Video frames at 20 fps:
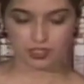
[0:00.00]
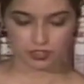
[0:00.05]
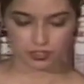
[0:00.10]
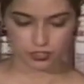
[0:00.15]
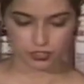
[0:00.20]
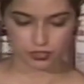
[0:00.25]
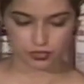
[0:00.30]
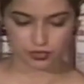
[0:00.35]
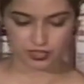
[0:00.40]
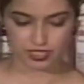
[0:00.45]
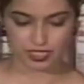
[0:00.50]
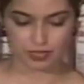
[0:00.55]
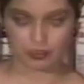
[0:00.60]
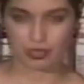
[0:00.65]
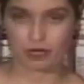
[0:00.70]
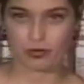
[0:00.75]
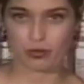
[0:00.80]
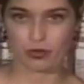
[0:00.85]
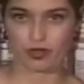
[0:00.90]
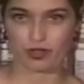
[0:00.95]
to see
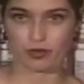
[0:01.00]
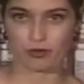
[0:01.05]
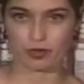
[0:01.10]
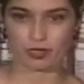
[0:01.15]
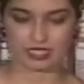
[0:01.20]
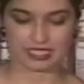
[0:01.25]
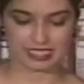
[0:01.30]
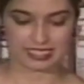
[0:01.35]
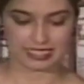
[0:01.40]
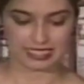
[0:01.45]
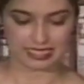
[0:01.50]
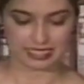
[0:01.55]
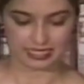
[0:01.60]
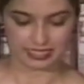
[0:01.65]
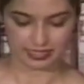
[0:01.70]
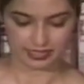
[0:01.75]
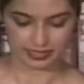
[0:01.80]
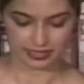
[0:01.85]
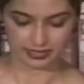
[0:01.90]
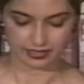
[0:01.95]
my work printed
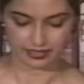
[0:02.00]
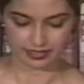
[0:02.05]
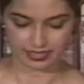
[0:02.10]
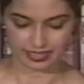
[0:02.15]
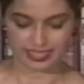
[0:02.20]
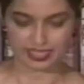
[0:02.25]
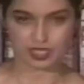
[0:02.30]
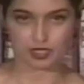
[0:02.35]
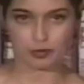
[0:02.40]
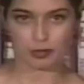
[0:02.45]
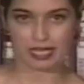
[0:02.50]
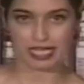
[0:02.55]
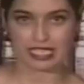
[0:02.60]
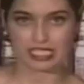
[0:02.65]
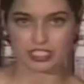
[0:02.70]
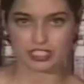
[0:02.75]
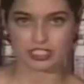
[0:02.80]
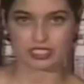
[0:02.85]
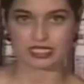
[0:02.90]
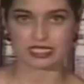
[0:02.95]
in its
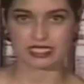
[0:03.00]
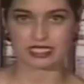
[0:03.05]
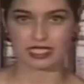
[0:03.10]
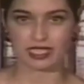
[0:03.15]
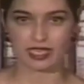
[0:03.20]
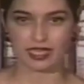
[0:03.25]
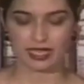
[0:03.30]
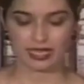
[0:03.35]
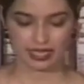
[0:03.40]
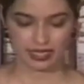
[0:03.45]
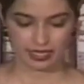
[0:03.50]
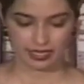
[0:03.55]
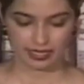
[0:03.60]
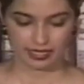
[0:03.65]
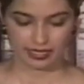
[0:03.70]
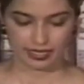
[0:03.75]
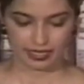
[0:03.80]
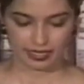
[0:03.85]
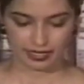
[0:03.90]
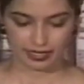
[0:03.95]
pages,
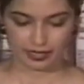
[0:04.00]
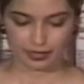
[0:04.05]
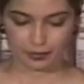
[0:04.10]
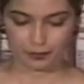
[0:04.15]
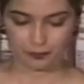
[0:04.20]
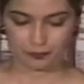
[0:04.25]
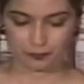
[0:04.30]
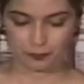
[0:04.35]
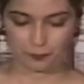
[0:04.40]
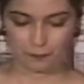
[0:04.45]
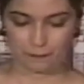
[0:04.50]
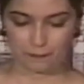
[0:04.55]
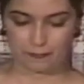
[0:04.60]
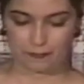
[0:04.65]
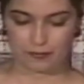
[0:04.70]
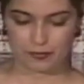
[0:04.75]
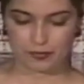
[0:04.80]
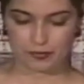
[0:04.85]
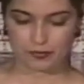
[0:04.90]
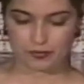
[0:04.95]
at
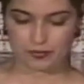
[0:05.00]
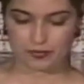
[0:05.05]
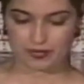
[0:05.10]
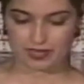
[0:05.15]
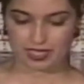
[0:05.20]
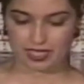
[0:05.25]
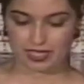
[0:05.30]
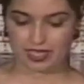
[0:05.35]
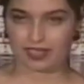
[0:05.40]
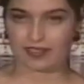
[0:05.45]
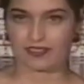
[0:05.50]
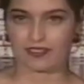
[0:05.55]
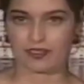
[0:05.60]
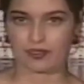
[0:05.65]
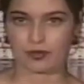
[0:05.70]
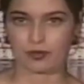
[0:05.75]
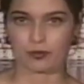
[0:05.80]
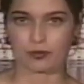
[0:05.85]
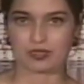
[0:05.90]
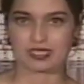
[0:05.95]

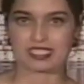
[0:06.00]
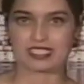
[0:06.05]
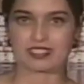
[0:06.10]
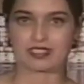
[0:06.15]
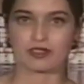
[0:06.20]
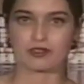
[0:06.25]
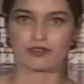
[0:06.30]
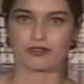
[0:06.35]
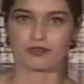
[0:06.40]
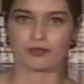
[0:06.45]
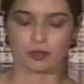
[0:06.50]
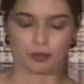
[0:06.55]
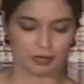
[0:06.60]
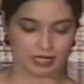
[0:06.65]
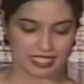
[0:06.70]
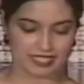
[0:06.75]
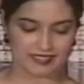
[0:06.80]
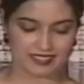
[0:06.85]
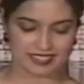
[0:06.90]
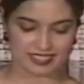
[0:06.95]
the risk of
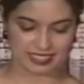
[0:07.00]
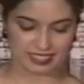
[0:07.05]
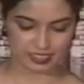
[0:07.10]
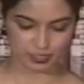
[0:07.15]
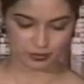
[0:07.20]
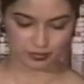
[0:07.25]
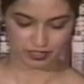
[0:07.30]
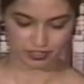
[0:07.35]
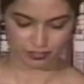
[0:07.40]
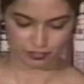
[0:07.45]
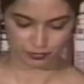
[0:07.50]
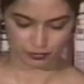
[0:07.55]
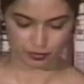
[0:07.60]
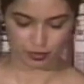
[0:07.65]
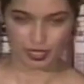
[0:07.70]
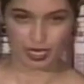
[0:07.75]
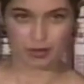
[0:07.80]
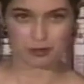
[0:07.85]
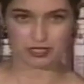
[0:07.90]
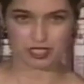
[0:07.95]
repeating the sentiment of
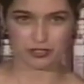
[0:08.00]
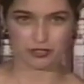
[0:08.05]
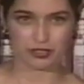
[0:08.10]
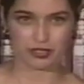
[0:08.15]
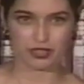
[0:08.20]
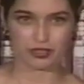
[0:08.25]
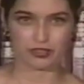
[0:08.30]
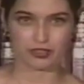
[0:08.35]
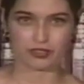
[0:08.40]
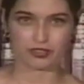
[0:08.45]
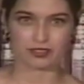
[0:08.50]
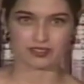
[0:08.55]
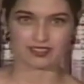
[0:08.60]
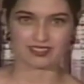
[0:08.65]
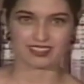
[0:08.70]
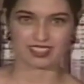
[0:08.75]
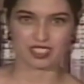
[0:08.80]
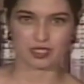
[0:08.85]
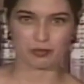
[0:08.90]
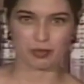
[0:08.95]
perhaps every other
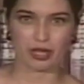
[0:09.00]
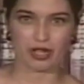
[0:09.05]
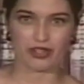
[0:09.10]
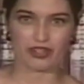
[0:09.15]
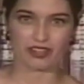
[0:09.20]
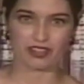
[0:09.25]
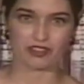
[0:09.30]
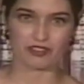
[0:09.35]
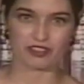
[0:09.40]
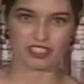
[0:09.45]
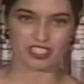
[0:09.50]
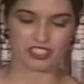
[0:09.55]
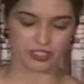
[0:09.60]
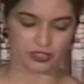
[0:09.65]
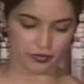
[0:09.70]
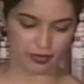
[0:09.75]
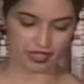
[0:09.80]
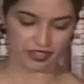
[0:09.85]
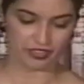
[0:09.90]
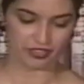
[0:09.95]
aspiring fiction
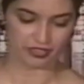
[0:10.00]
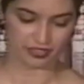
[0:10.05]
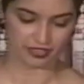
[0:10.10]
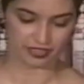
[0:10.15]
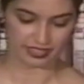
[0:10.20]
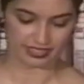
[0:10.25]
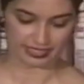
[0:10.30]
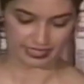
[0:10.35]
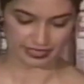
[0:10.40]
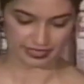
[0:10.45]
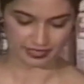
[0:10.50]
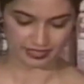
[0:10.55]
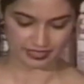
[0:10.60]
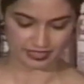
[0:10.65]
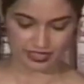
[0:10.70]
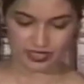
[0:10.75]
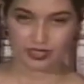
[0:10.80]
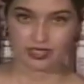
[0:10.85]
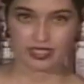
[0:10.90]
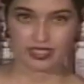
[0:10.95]
writer. It
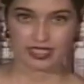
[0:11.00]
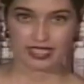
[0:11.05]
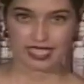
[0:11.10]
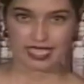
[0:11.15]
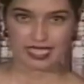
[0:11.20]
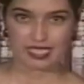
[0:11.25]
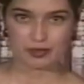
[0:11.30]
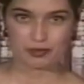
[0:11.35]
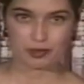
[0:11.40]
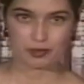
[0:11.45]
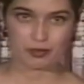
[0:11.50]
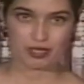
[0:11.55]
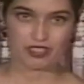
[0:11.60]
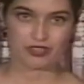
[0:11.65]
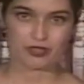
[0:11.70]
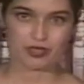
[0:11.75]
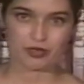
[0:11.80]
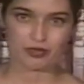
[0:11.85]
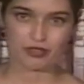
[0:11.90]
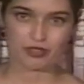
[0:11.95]
has been my
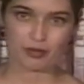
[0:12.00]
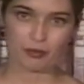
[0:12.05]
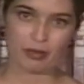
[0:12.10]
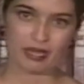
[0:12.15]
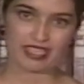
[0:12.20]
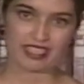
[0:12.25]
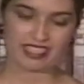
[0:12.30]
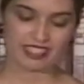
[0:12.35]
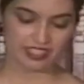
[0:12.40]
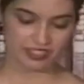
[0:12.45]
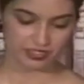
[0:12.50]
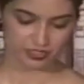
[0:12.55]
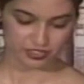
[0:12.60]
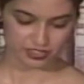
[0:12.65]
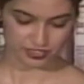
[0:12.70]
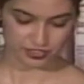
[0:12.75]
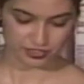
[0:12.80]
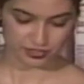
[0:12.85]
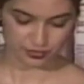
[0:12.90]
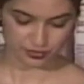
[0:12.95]
dream for many years
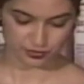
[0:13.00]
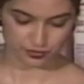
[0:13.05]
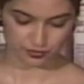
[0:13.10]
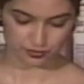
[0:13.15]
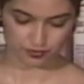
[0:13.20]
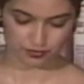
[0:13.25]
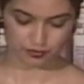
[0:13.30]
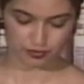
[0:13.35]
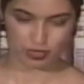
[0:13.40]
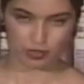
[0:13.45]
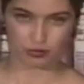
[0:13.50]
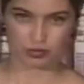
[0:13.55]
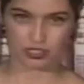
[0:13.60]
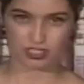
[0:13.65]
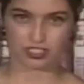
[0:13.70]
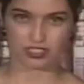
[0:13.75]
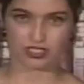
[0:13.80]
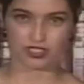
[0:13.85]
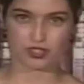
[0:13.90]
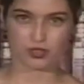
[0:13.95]
to
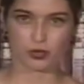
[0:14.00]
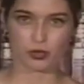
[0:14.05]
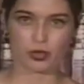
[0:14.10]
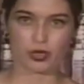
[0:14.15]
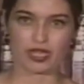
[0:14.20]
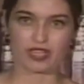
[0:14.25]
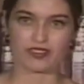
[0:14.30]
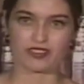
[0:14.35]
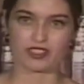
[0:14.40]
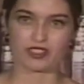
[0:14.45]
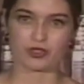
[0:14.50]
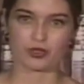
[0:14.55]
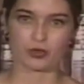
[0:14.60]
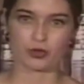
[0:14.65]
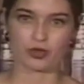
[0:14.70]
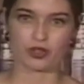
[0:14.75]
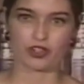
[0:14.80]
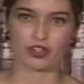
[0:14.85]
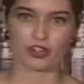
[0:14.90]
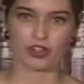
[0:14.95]
publish a story in The New
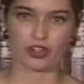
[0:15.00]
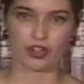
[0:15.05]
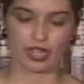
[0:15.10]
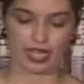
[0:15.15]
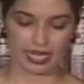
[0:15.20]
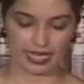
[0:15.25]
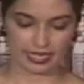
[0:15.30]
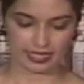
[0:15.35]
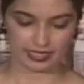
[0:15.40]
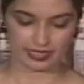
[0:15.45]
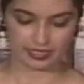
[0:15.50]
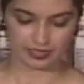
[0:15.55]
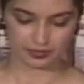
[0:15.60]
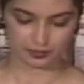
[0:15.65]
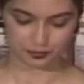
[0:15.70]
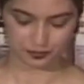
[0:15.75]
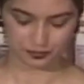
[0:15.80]
Yorker, and